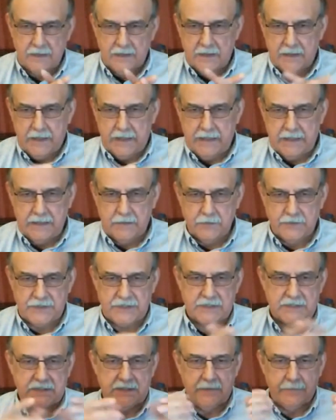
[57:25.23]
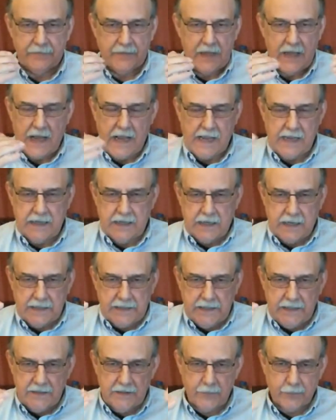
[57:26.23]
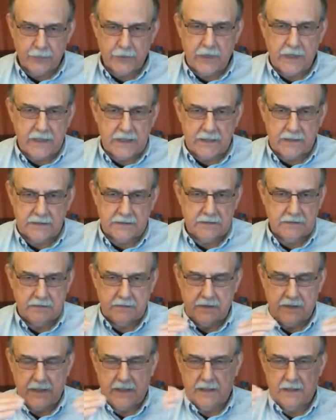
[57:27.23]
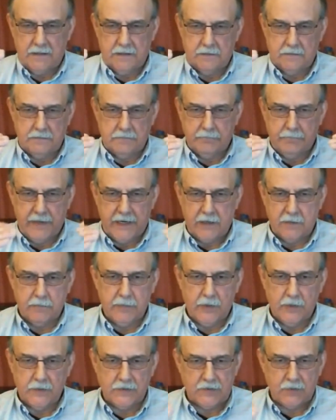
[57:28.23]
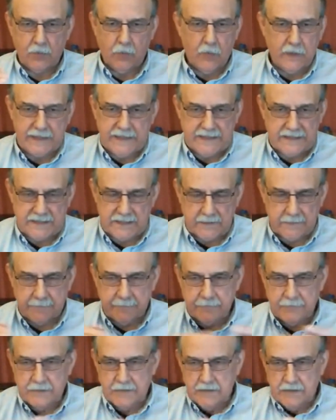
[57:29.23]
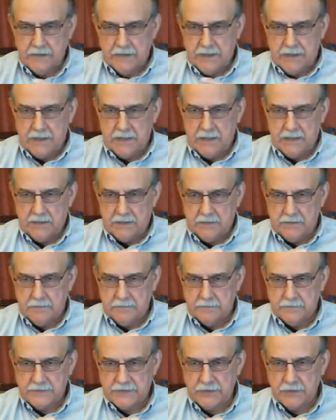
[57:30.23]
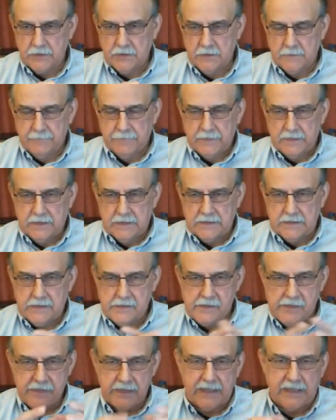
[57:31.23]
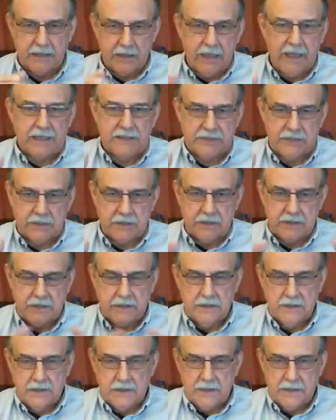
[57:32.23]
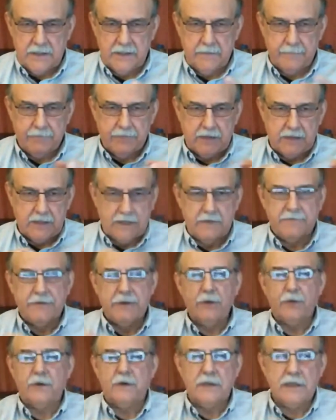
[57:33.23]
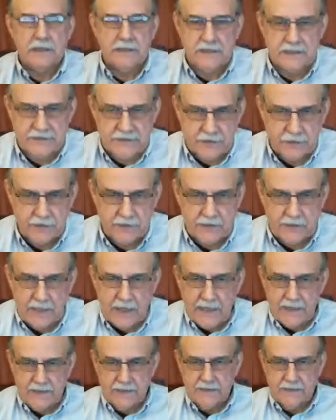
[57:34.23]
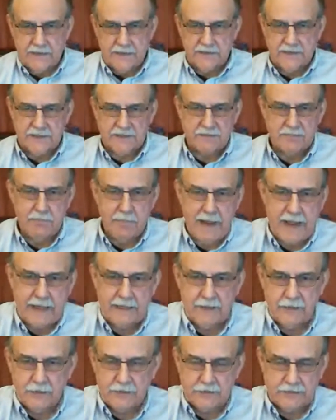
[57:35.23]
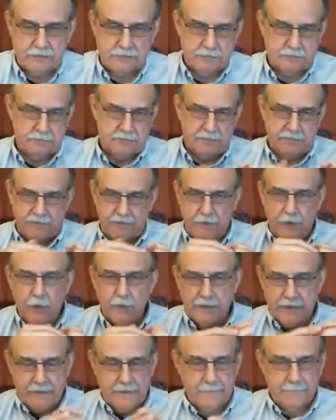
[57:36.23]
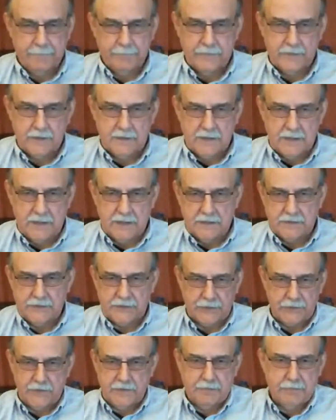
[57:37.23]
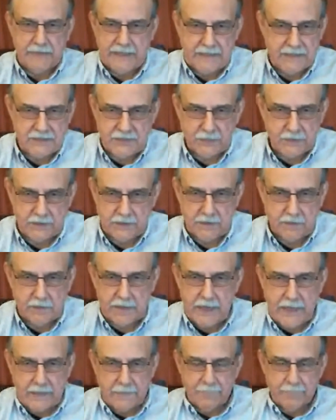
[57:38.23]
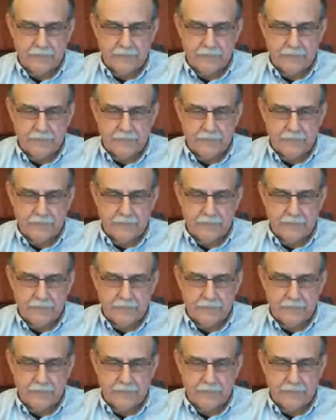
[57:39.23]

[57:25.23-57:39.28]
And it was just, I need the product, and bare bones, what is it? So think logically. If you're on a deserted island and this manual floated to the beach where you're at,